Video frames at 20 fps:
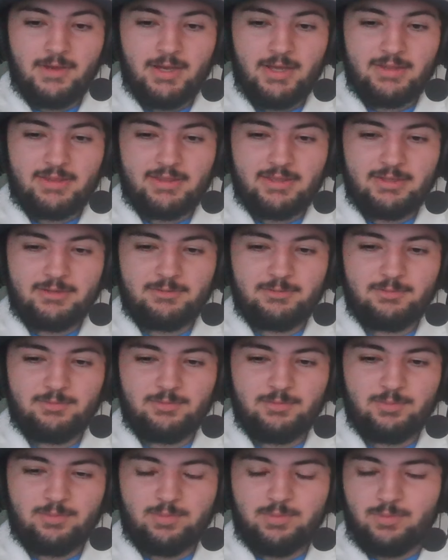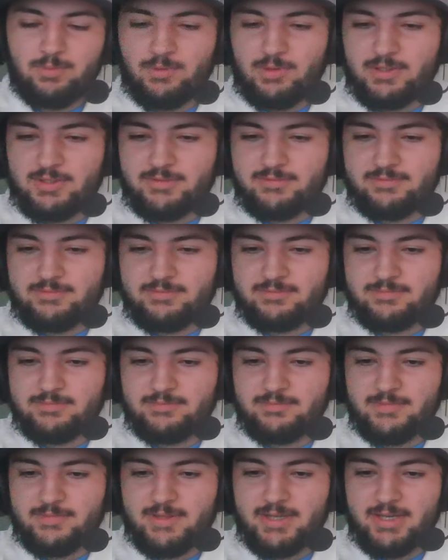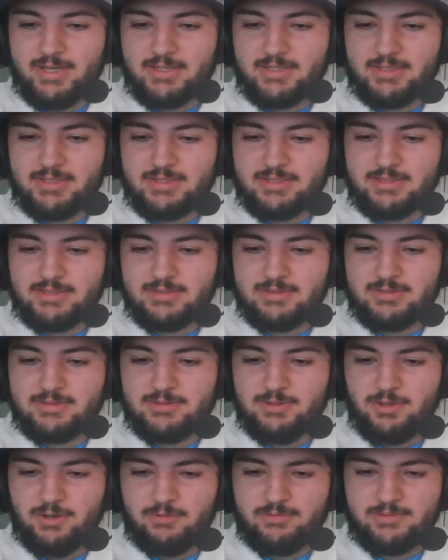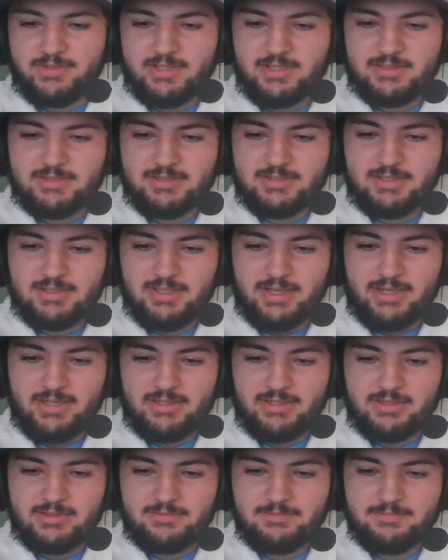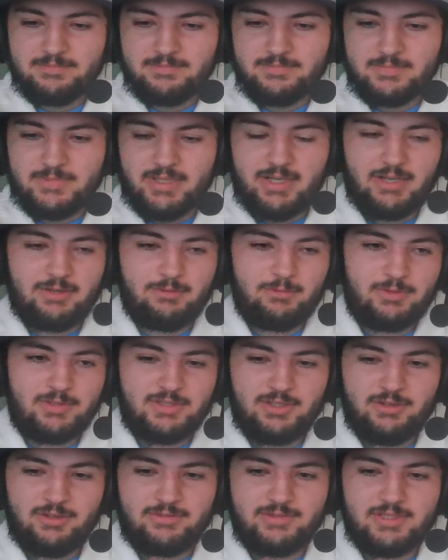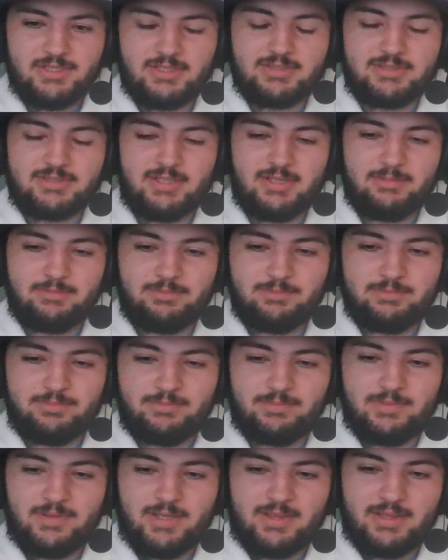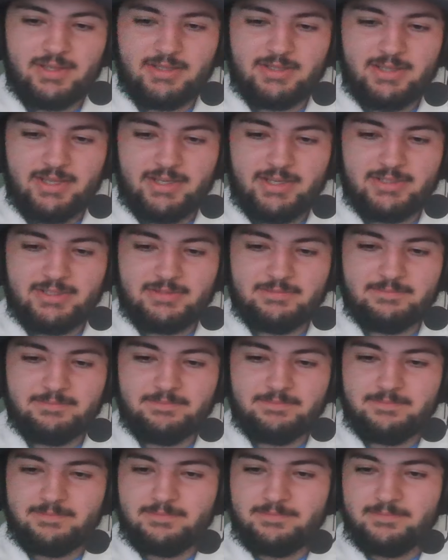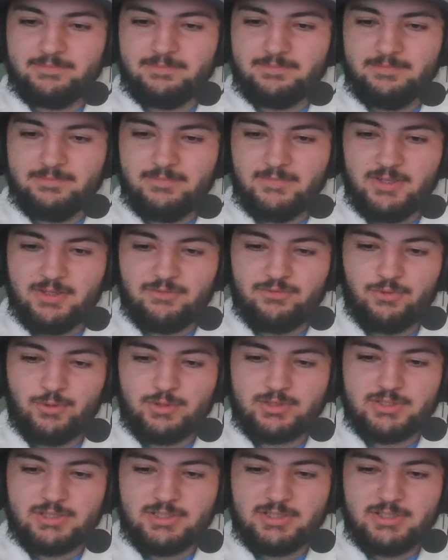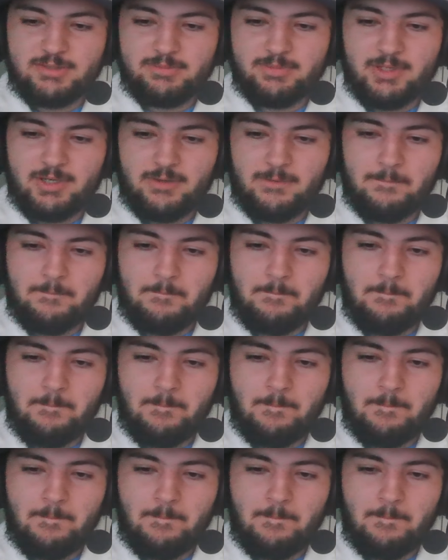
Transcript: I think one of that uh, overheats to land yeah, when the overheat time I think landed, unfortunately, but